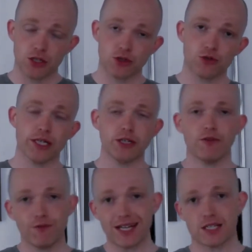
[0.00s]
you're training
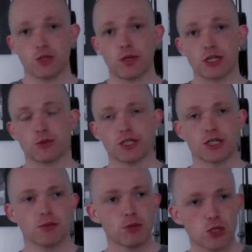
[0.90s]
your fast twitch, which
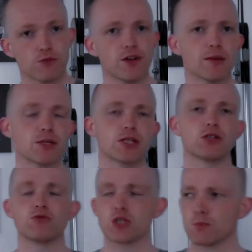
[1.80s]
is the muscle fibers
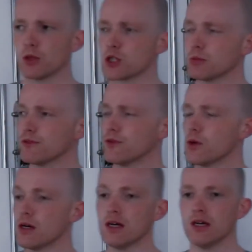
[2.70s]
that are responsible
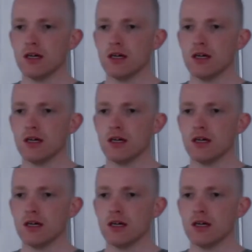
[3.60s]
for